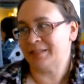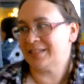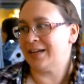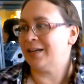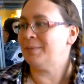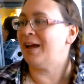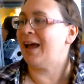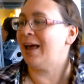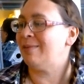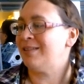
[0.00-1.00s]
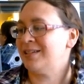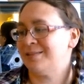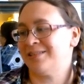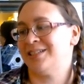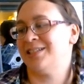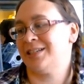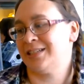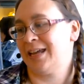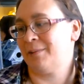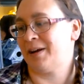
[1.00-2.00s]
time, and this one just
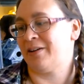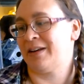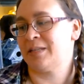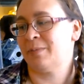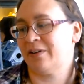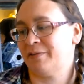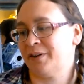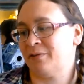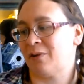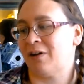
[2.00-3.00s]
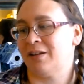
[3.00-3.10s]
came out. It's perfect for all